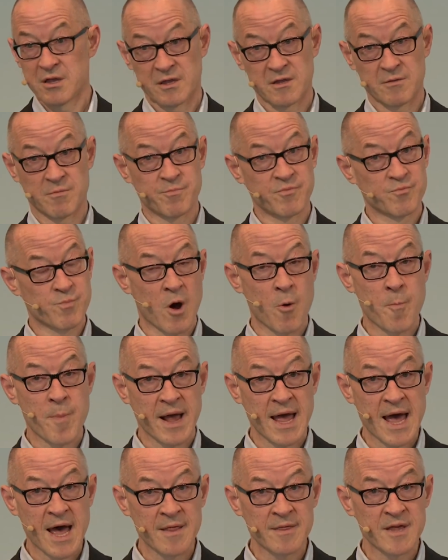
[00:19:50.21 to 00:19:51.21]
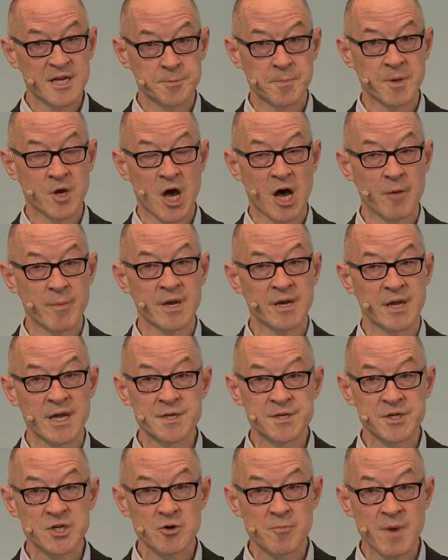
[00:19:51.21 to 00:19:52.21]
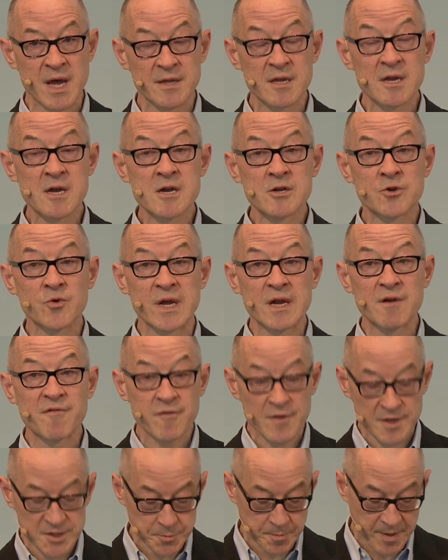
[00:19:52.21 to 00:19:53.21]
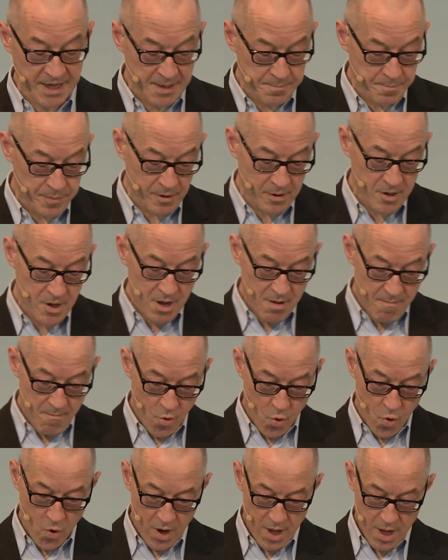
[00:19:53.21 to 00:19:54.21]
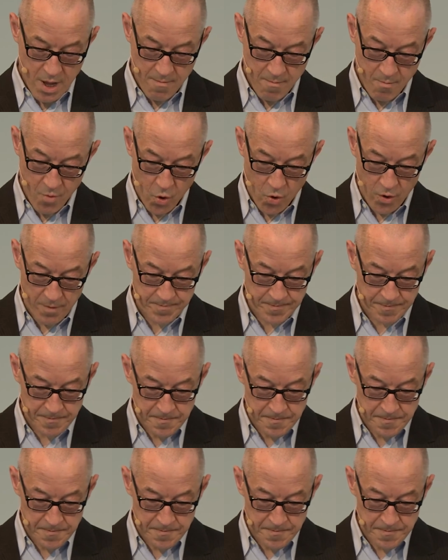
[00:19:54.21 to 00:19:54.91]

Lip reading: The propaganda has become an instrument to influence people more and more.